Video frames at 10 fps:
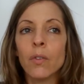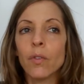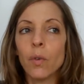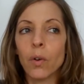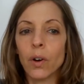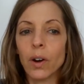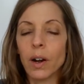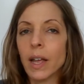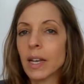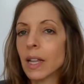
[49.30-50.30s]

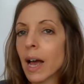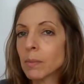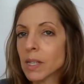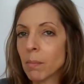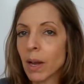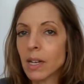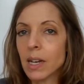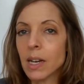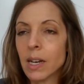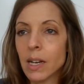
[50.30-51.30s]
for any labs they might
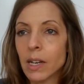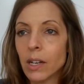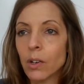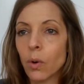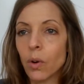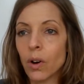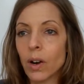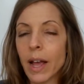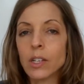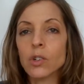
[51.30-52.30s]
need
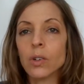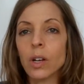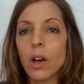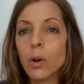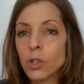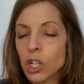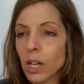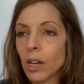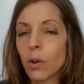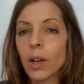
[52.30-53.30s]
or extra
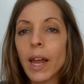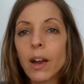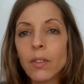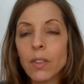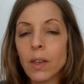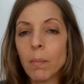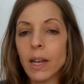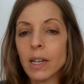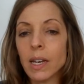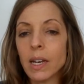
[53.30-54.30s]
coaching or care that they
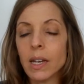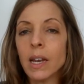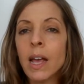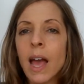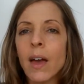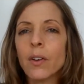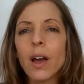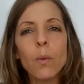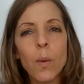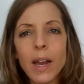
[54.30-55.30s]
might need. And they're
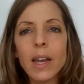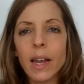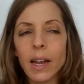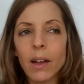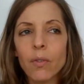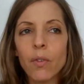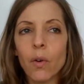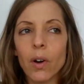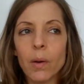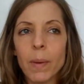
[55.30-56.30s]
not waiting
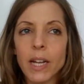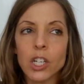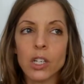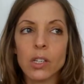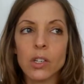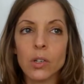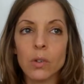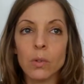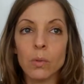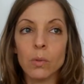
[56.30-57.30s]
for patients to
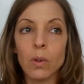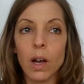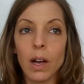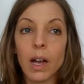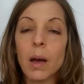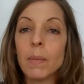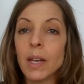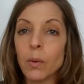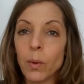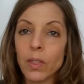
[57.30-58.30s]
come
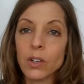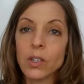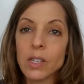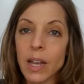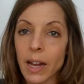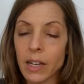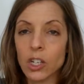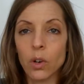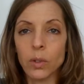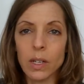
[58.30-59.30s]
in when they're sick
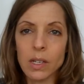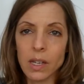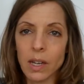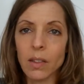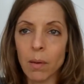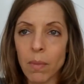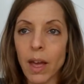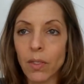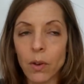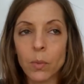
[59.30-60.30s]
and only seeing them
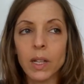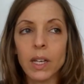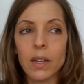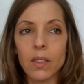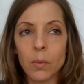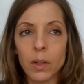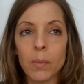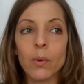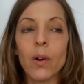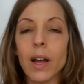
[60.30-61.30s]
then. They're
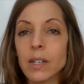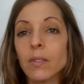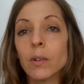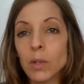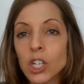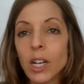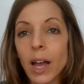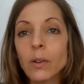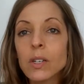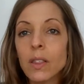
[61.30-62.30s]
really proactively reaching
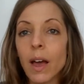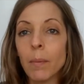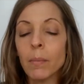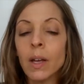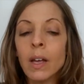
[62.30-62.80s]
out to them.